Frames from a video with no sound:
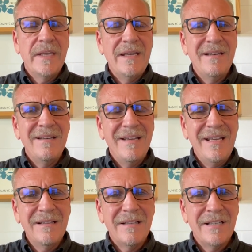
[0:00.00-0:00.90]
In
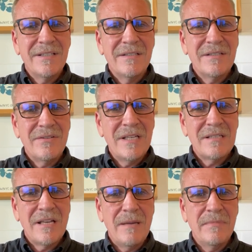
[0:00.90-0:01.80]
English, a
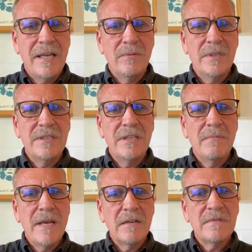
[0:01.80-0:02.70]
stress-timed language, the
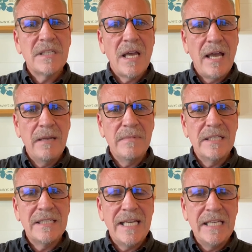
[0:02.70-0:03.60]
amount of time that
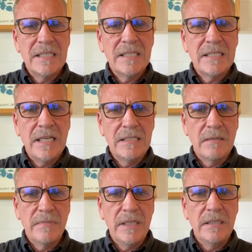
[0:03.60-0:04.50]
it takes to say
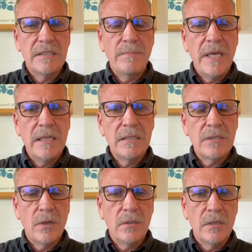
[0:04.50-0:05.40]
something
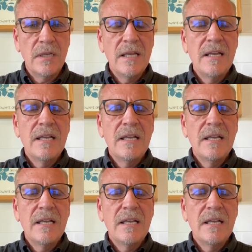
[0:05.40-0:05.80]
depends on